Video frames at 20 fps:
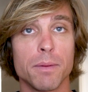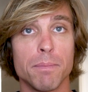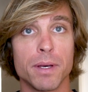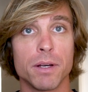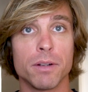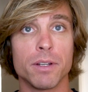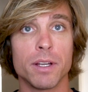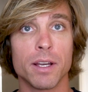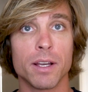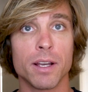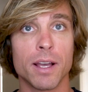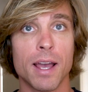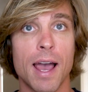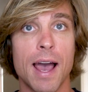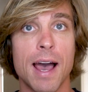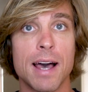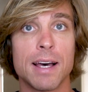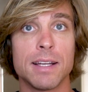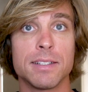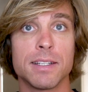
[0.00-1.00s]
building
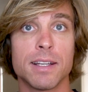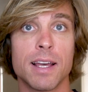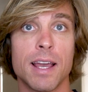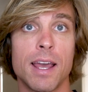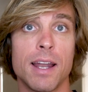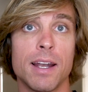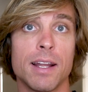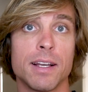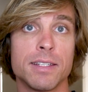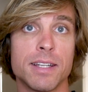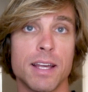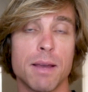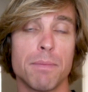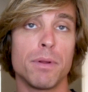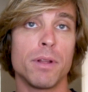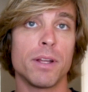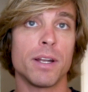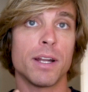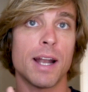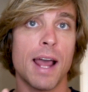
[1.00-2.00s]
as an
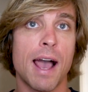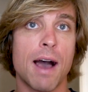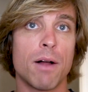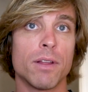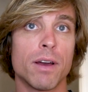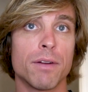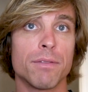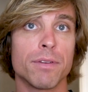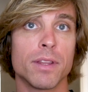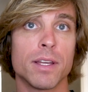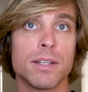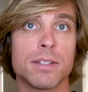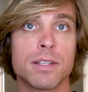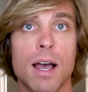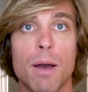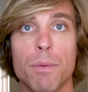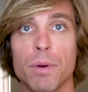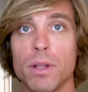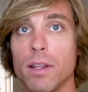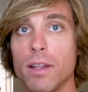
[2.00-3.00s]
example and an outline for this.
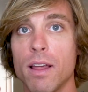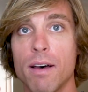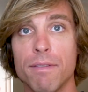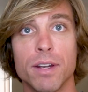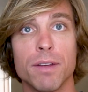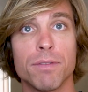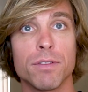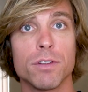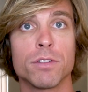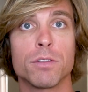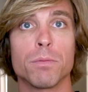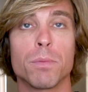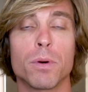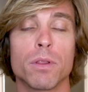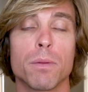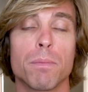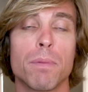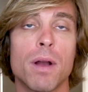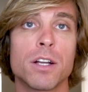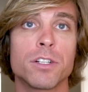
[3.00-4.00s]
I would love it if you
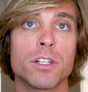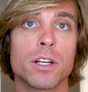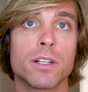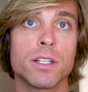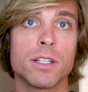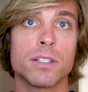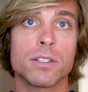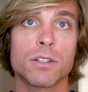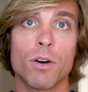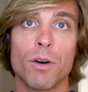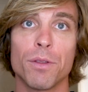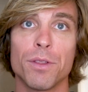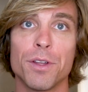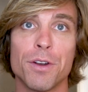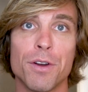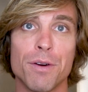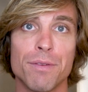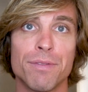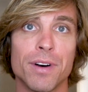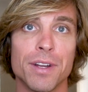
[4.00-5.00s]
support the project. It's called the
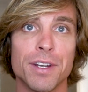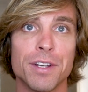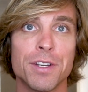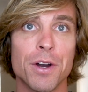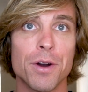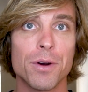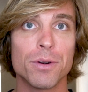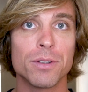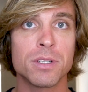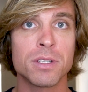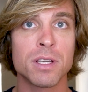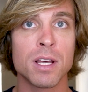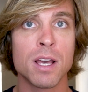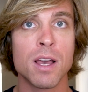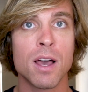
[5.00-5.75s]
No Fun Toads.